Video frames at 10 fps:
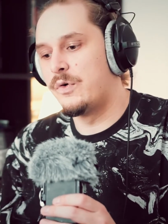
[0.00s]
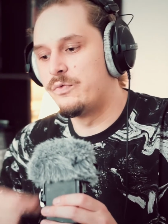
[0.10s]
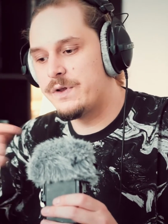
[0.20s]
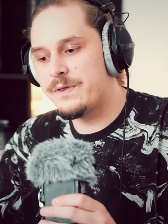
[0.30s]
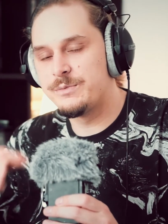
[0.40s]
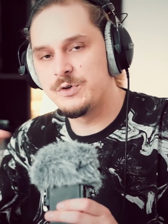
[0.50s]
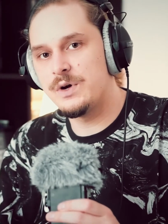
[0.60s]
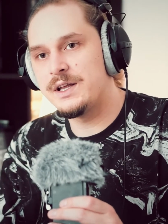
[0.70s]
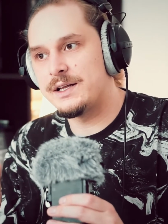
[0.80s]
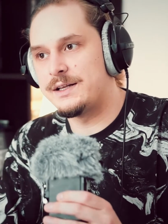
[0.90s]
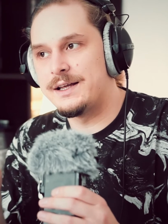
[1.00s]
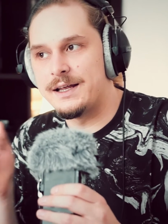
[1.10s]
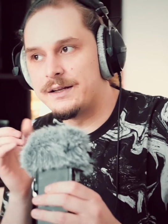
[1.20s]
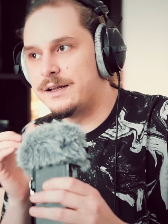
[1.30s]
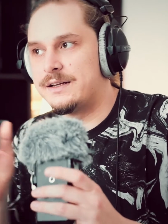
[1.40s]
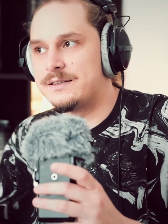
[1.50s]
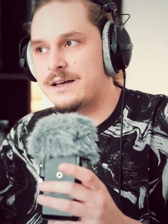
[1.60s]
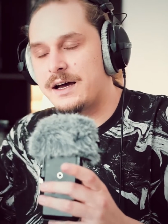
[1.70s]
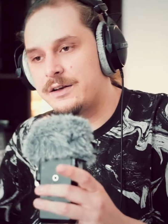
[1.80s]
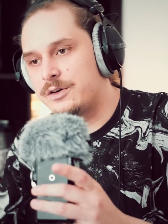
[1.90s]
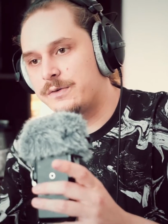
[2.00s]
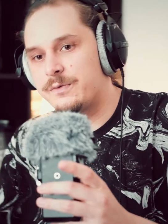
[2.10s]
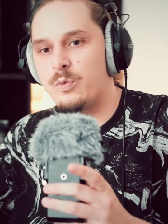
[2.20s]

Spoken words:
rhythm to it, and then it kind of